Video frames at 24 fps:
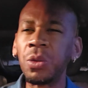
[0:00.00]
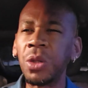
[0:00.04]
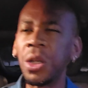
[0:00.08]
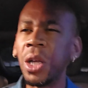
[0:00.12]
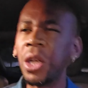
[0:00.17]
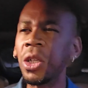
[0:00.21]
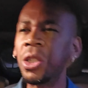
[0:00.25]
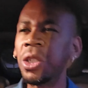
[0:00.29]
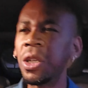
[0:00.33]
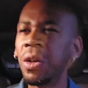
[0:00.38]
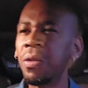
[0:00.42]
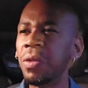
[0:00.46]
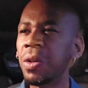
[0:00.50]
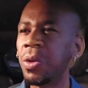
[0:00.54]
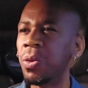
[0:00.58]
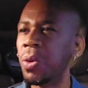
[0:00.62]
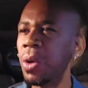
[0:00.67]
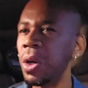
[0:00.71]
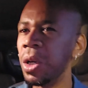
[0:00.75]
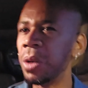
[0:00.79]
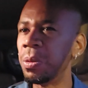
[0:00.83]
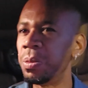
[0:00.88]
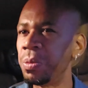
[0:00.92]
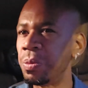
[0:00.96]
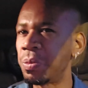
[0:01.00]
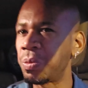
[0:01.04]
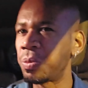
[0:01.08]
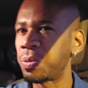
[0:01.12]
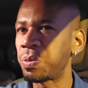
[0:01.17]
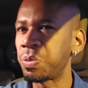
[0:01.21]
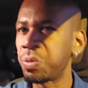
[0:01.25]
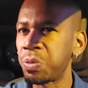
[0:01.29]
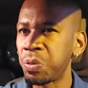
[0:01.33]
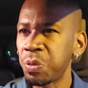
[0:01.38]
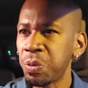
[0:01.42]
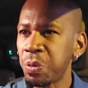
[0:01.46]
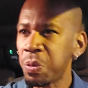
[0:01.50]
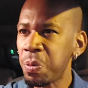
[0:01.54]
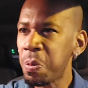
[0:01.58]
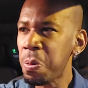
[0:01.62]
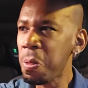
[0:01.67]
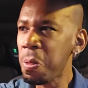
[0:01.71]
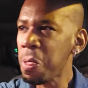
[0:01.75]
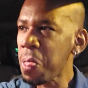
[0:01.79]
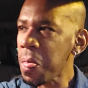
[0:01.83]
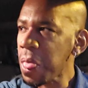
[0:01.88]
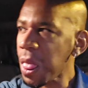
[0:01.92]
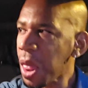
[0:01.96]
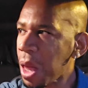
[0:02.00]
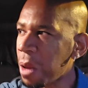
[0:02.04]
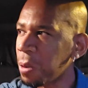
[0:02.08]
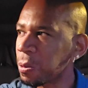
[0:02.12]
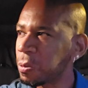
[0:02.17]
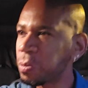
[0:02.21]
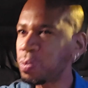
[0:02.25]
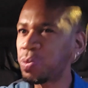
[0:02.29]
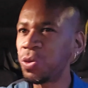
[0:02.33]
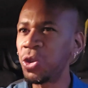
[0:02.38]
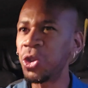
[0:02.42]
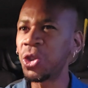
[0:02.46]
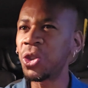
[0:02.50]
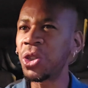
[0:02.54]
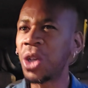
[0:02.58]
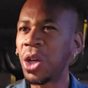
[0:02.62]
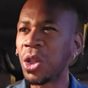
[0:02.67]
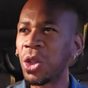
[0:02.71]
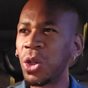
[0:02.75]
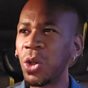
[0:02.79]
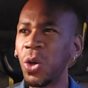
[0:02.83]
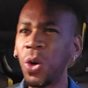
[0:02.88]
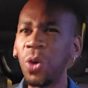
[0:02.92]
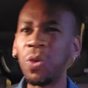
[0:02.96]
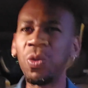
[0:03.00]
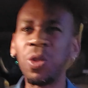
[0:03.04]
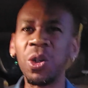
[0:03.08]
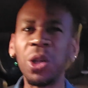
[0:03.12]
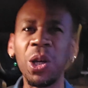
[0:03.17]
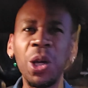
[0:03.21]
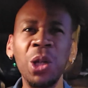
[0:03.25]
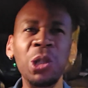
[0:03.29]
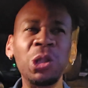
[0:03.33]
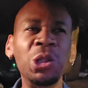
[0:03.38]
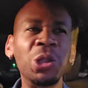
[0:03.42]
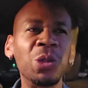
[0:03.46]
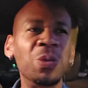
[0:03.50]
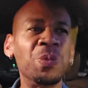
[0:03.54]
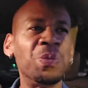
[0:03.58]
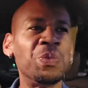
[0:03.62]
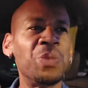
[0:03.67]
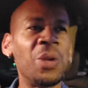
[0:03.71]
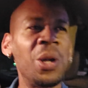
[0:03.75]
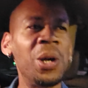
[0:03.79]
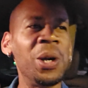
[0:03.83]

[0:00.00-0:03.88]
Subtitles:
Day 71. Just got the notification.